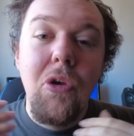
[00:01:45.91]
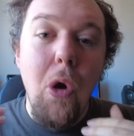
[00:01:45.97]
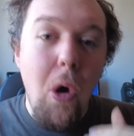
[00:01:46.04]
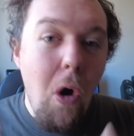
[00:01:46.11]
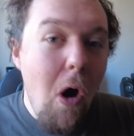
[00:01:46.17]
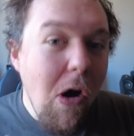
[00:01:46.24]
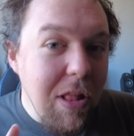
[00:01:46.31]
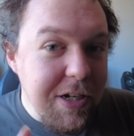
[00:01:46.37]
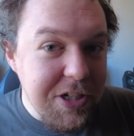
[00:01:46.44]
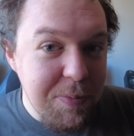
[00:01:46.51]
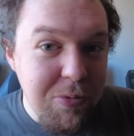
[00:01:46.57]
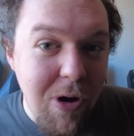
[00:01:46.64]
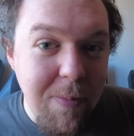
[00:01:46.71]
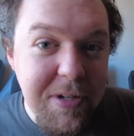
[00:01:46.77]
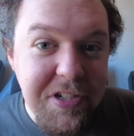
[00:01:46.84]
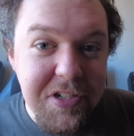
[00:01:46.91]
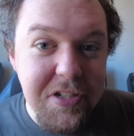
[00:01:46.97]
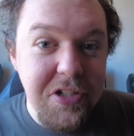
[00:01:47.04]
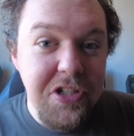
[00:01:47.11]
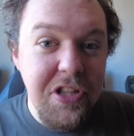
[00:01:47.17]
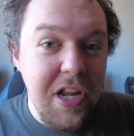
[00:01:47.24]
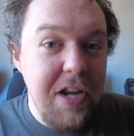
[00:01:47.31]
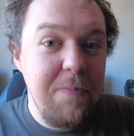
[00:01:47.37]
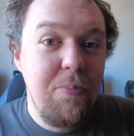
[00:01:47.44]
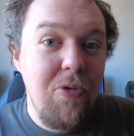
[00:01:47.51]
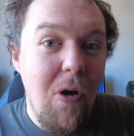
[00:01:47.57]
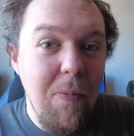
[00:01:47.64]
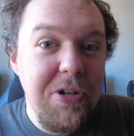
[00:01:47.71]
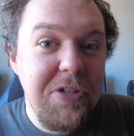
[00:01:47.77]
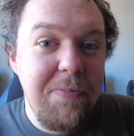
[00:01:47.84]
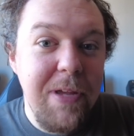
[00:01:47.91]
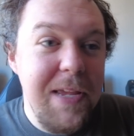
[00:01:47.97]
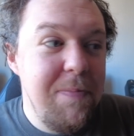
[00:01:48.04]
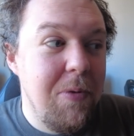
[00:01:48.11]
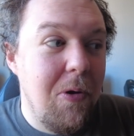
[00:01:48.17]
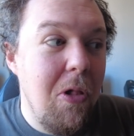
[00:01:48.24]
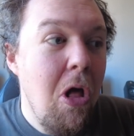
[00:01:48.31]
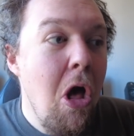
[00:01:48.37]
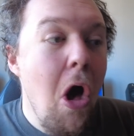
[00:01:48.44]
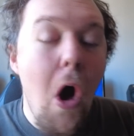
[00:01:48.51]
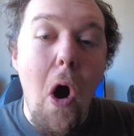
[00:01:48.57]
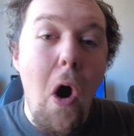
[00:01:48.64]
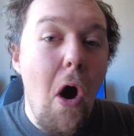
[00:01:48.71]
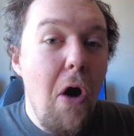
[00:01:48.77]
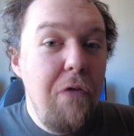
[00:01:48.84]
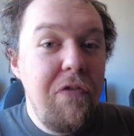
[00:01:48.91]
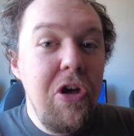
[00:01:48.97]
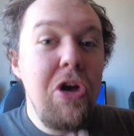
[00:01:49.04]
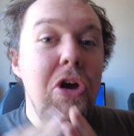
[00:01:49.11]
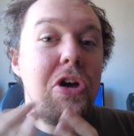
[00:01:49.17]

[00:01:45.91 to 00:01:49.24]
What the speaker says: all its promises that it promised people of